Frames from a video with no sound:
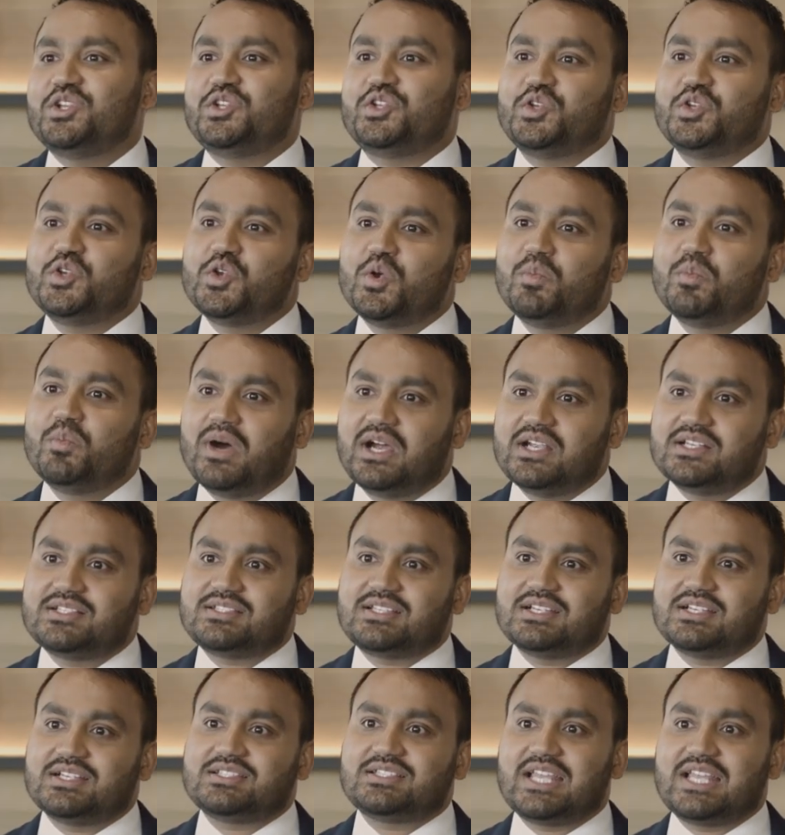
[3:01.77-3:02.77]
do your
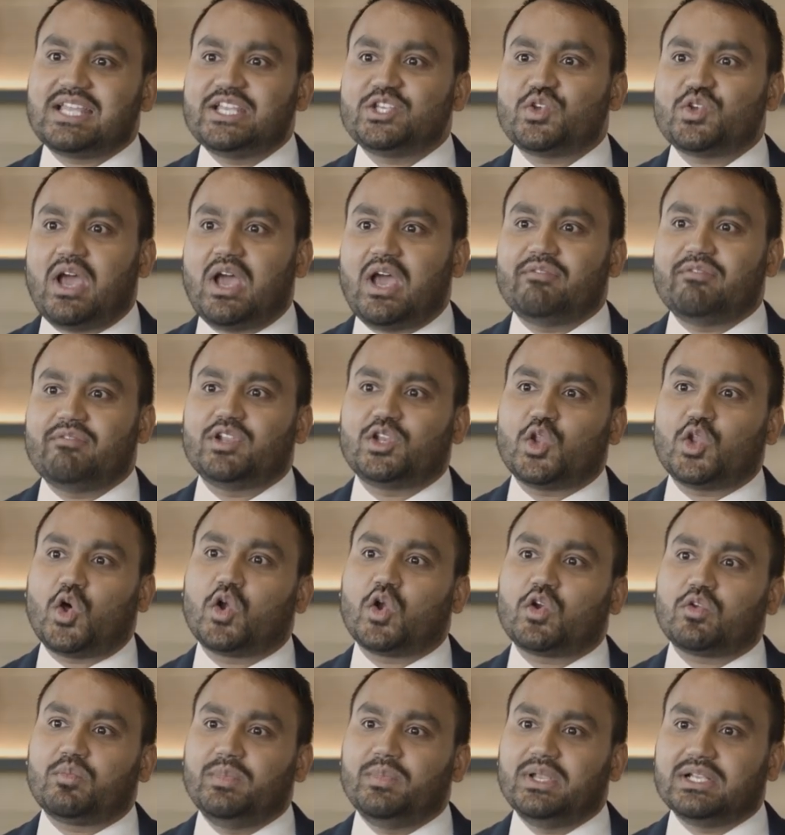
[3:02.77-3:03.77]
baristas tend to have a
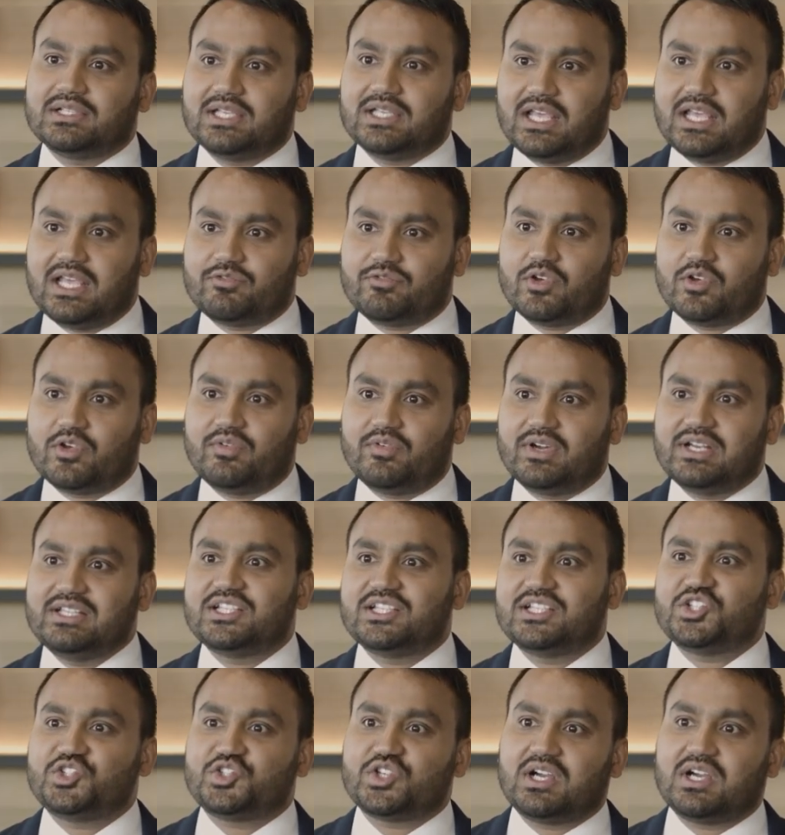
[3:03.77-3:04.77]
lot of milk left over in
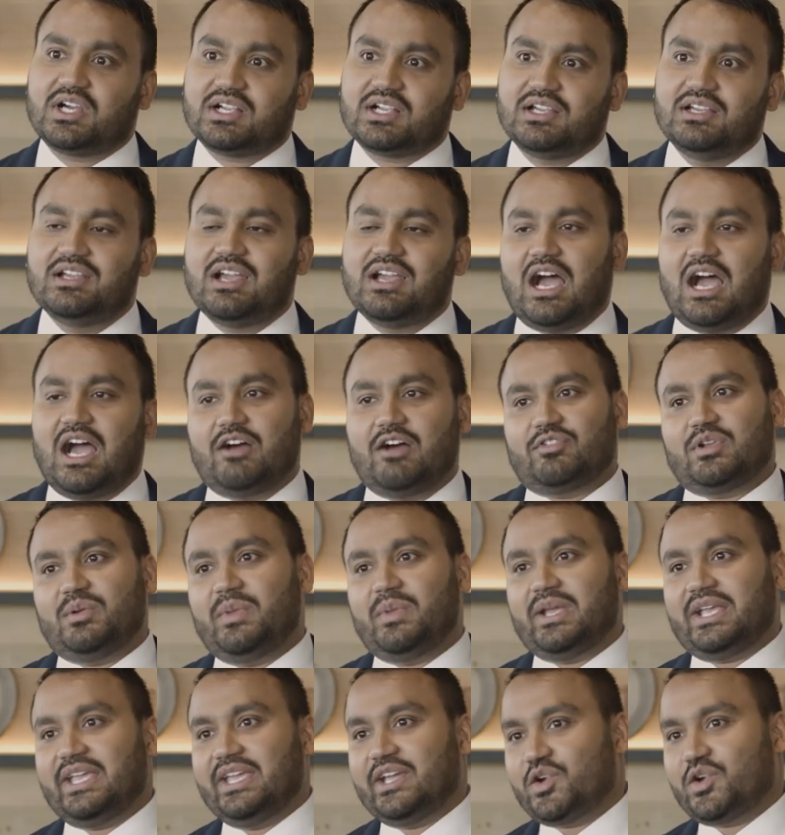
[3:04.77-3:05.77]
the jug after
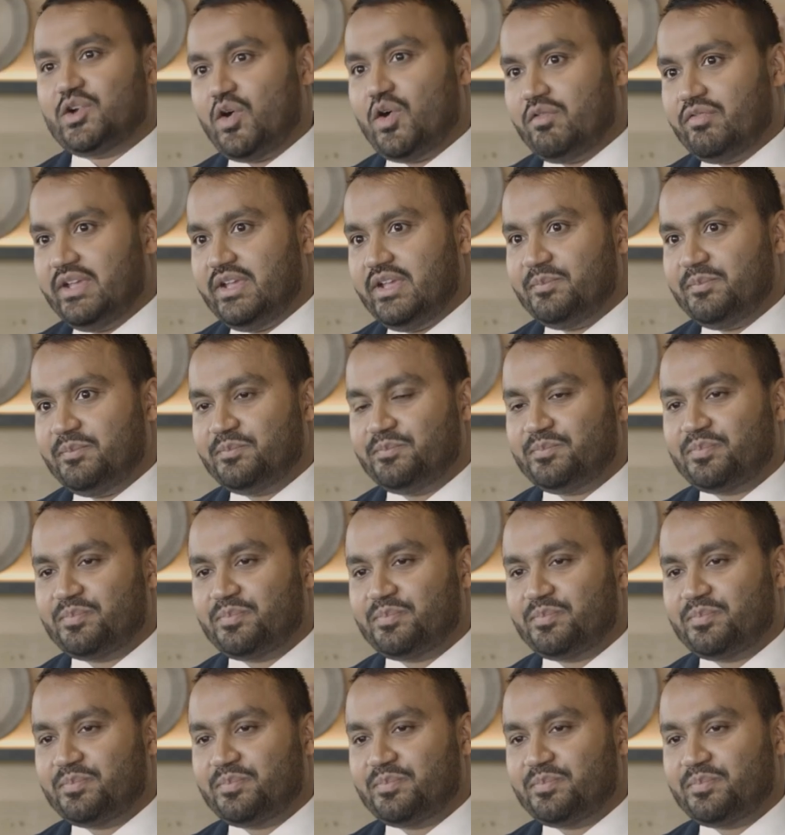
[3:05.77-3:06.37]
making a coffee?